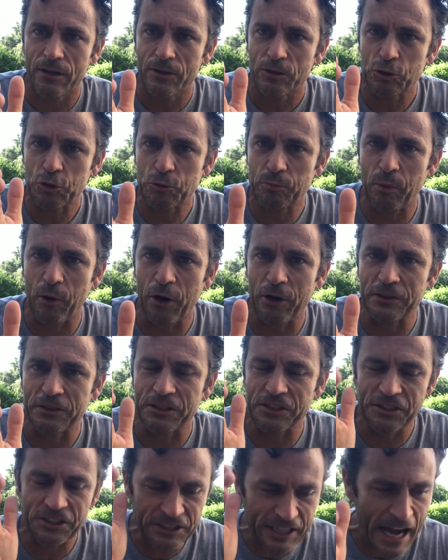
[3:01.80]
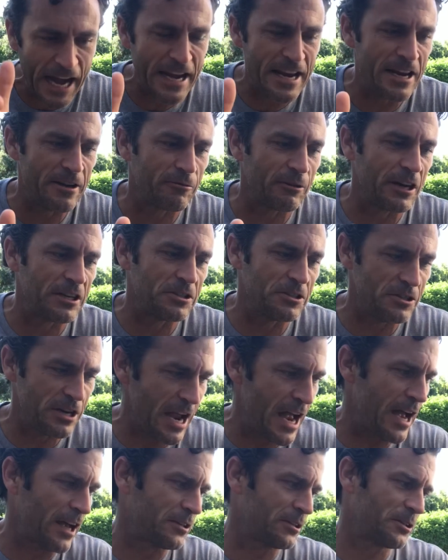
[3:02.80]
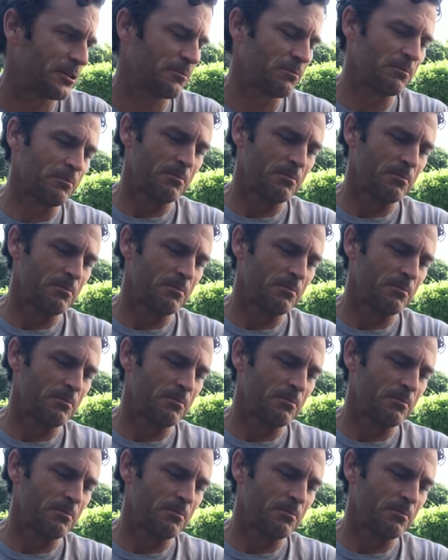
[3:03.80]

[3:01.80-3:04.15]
Spartan Stadium race. Yes.